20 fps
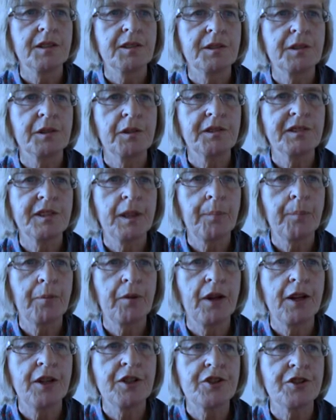so a
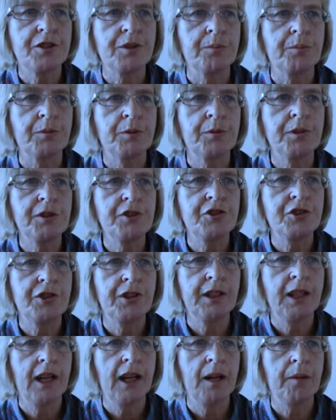separation between
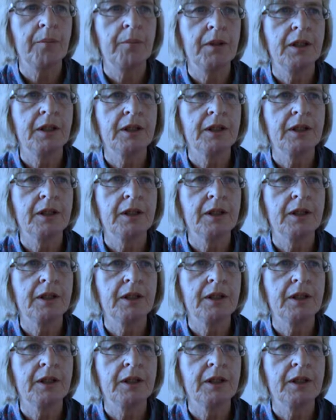GM